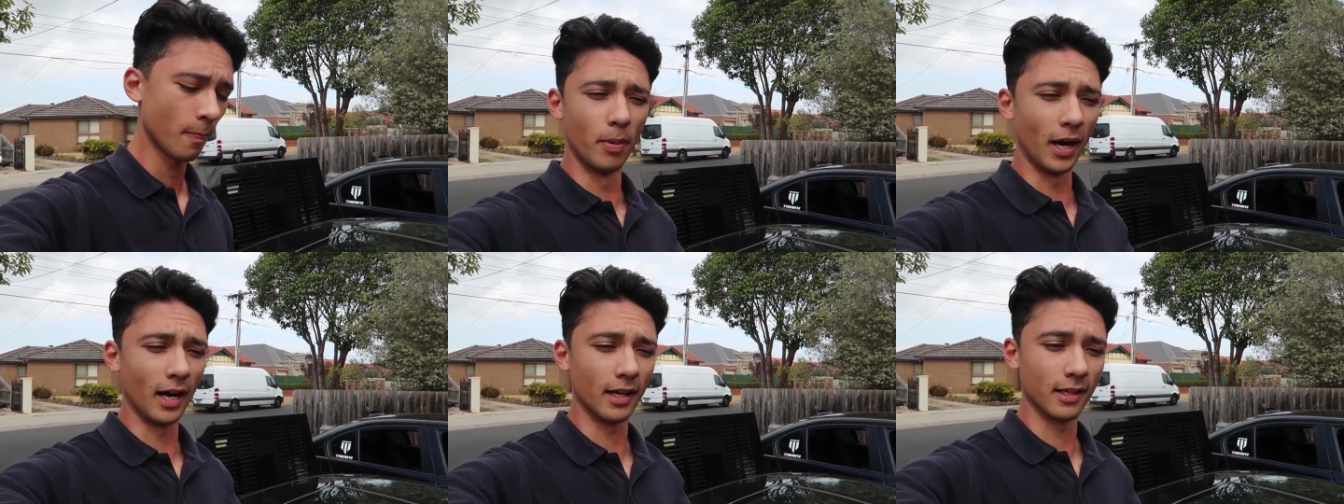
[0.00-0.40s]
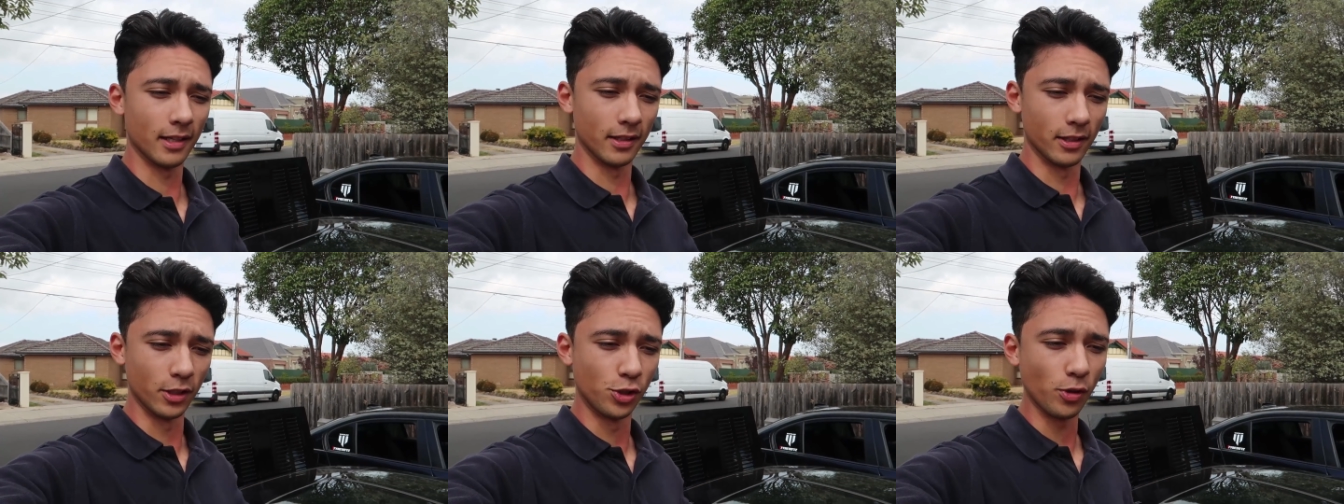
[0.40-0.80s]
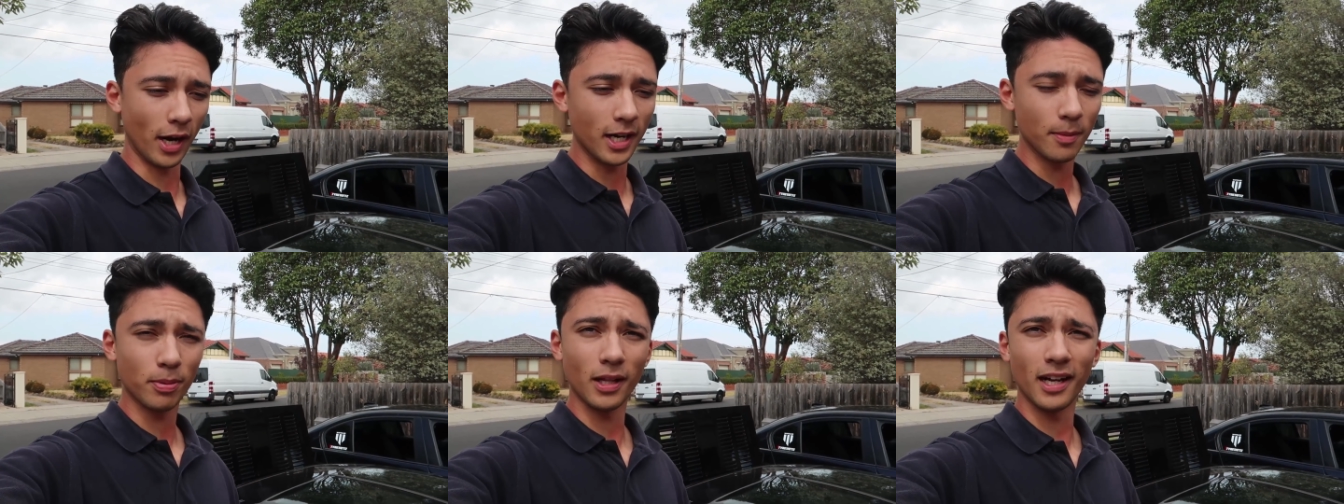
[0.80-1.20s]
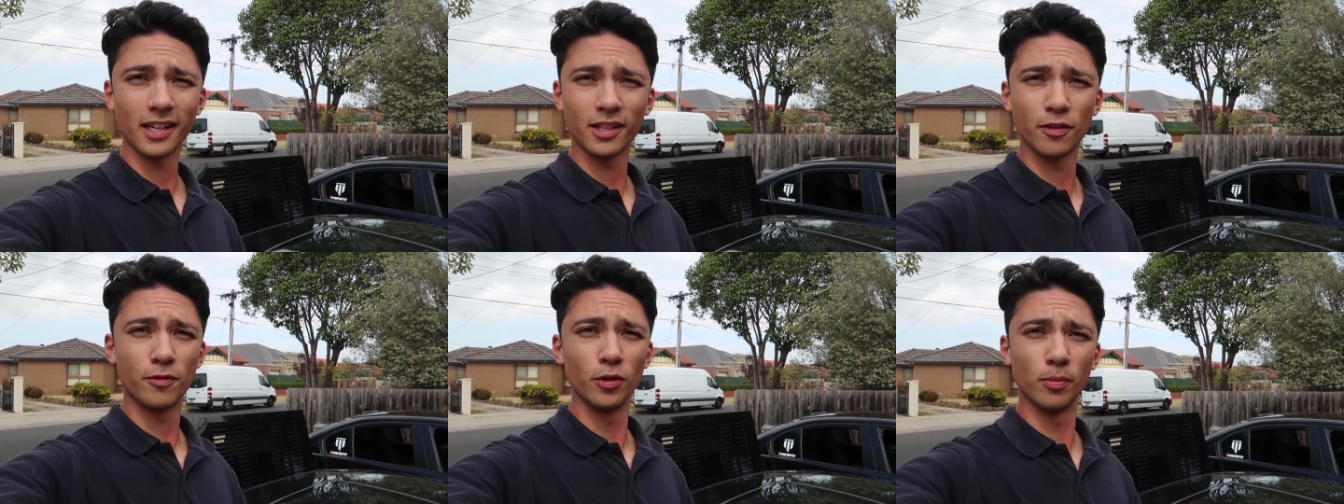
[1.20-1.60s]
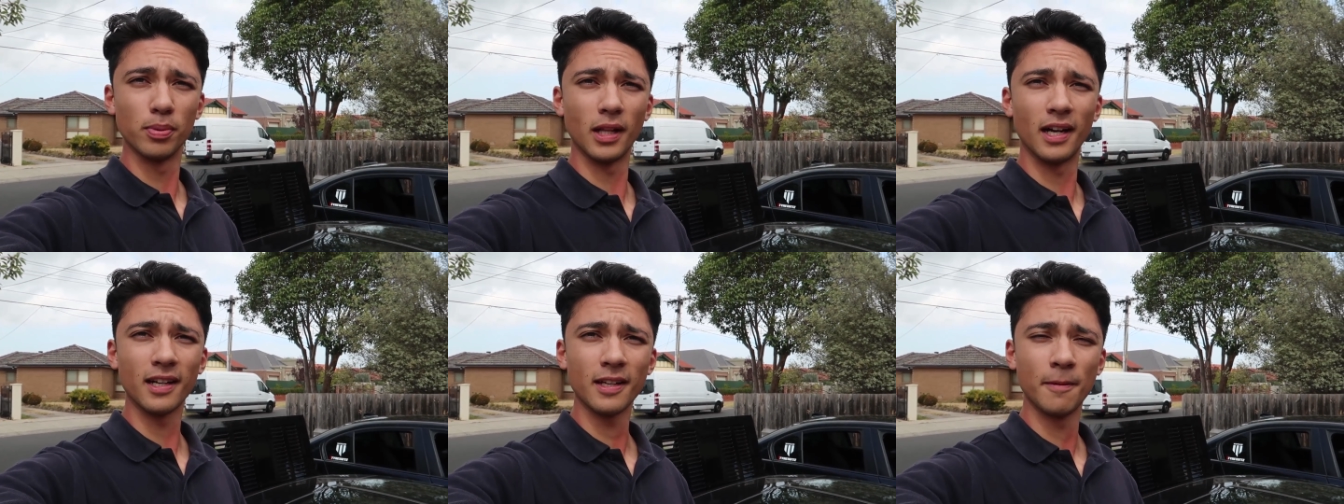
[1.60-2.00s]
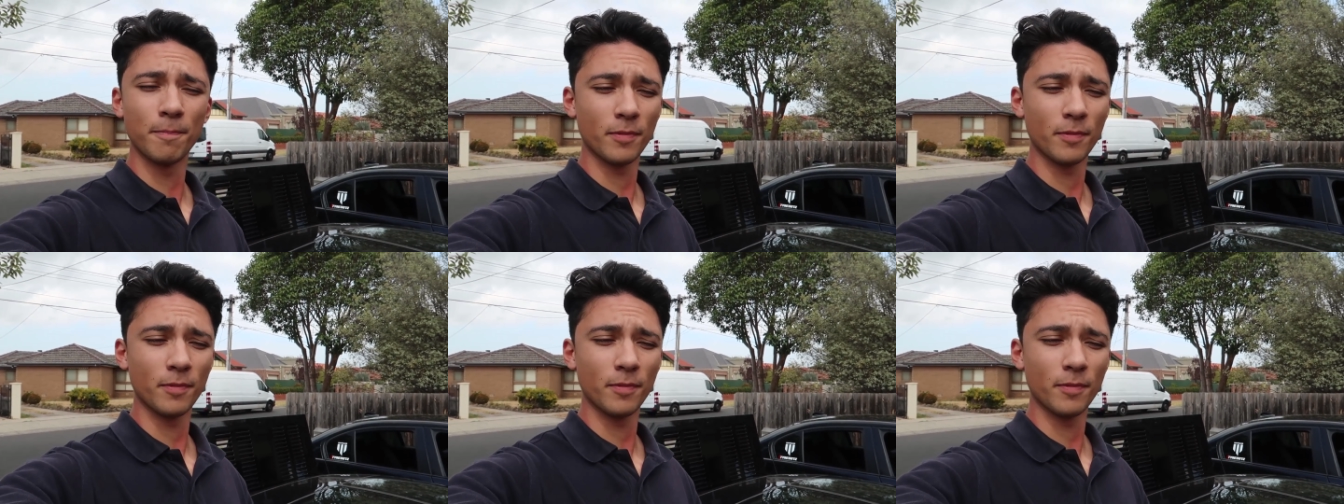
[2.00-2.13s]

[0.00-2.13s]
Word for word: but the drain plug and the fuel plug